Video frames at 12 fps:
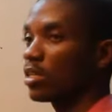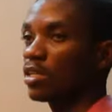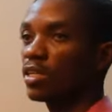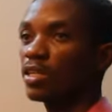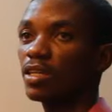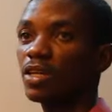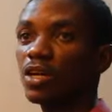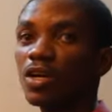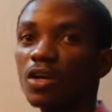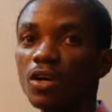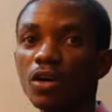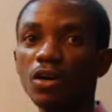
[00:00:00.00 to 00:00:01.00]
the
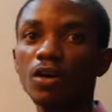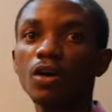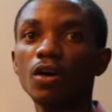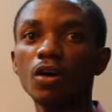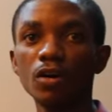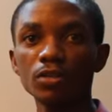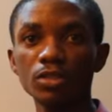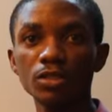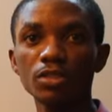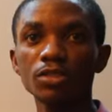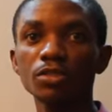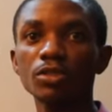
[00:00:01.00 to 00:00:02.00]

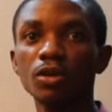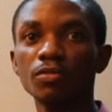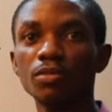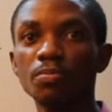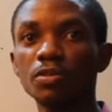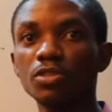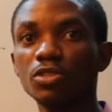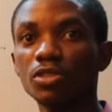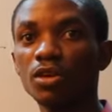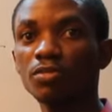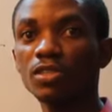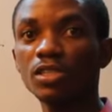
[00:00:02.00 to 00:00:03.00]
altitude of the pitch
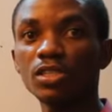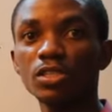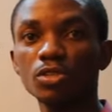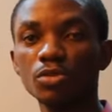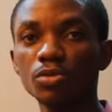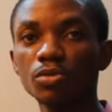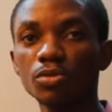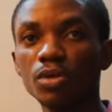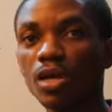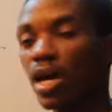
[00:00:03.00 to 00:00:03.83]
of the screw